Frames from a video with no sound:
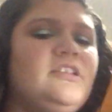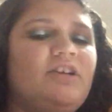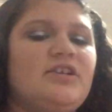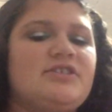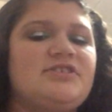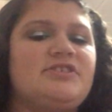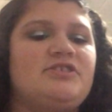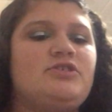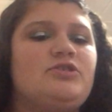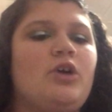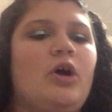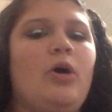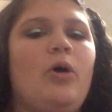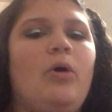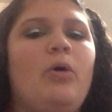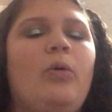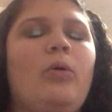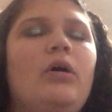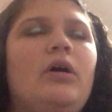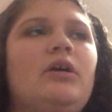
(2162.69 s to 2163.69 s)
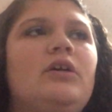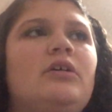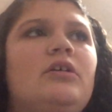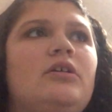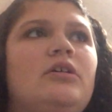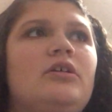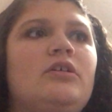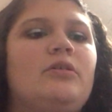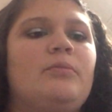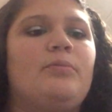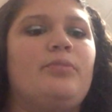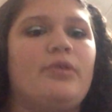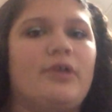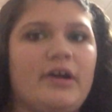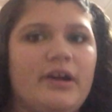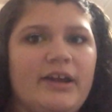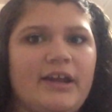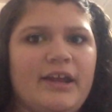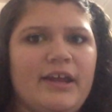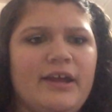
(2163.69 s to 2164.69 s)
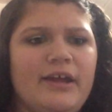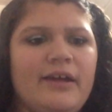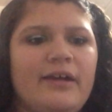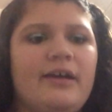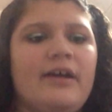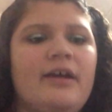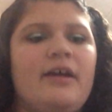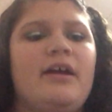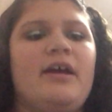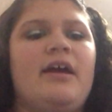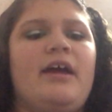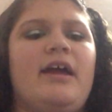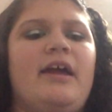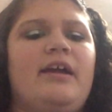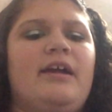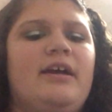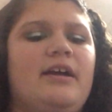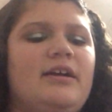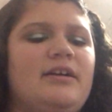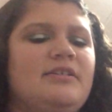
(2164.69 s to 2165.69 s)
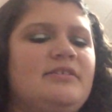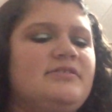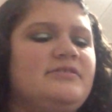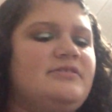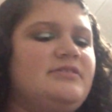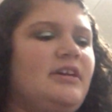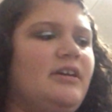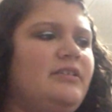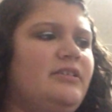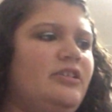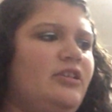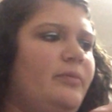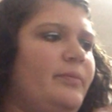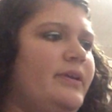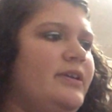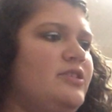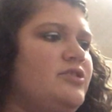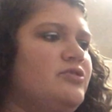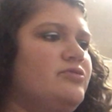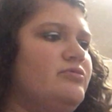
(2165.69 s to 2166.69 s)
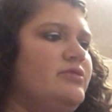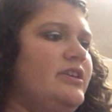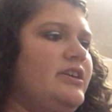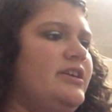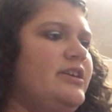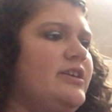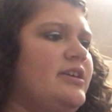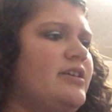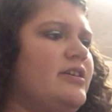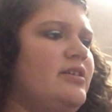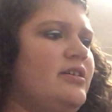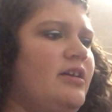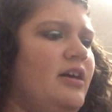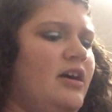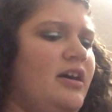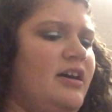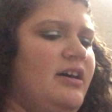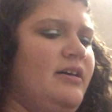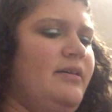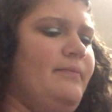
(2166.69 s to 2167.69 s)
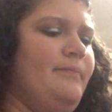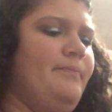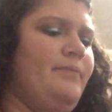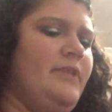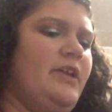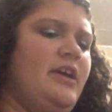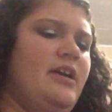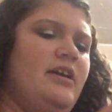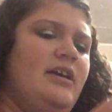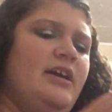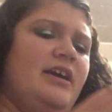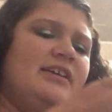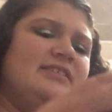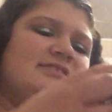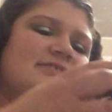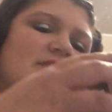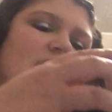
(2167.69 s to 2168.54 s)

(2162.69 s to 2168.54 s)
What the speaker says: looks so pretty and a little bit unique. It's